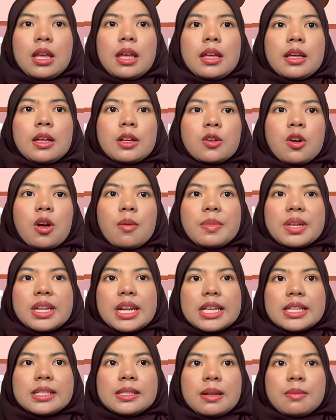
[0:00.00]
A common
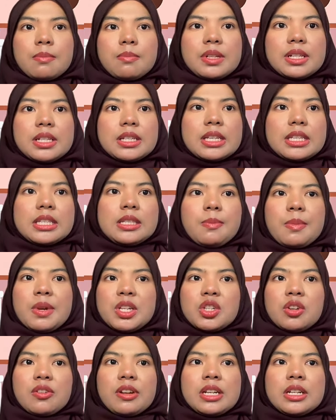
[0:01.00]
example is
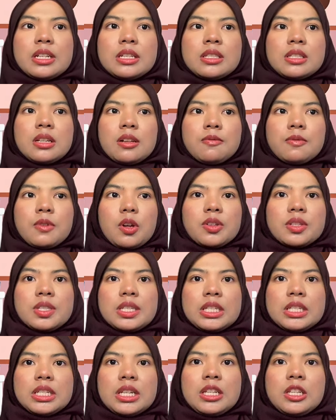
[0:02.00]
measuring dissolved
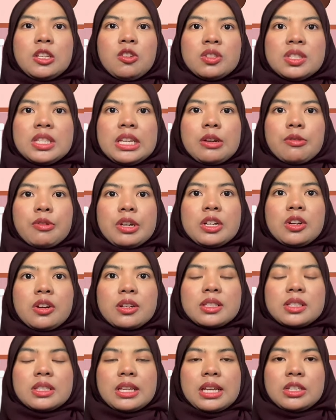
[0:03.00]
oxygen using
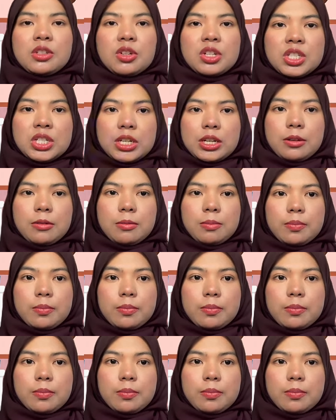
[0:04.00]
redox titration.